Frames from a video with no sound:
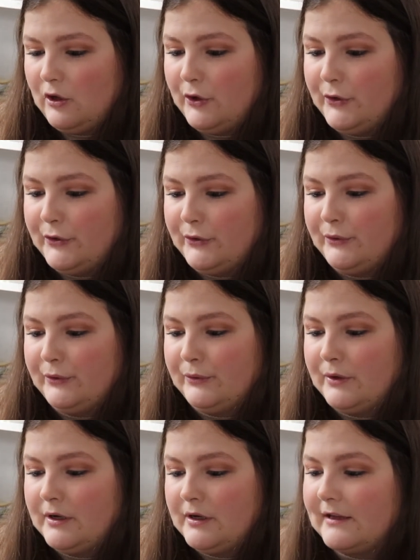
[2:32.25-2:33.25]

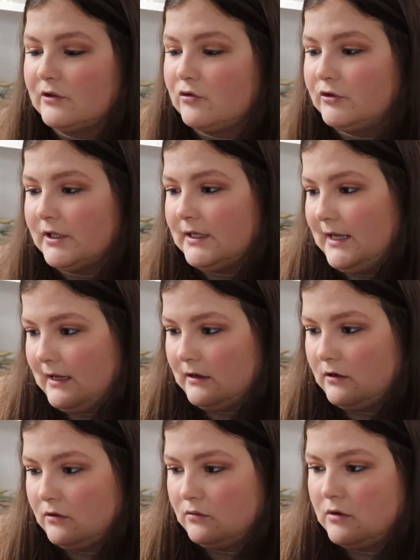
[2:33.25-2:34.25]
who is chronically
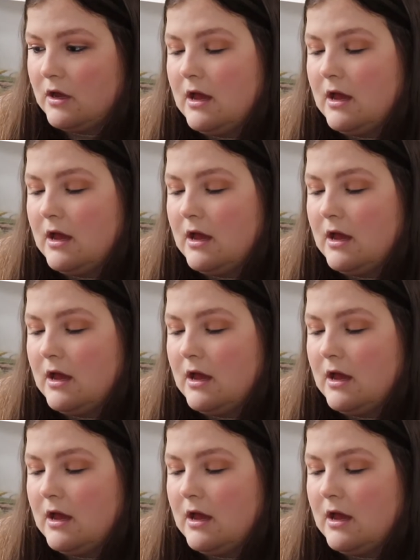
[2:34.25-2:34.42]
ill.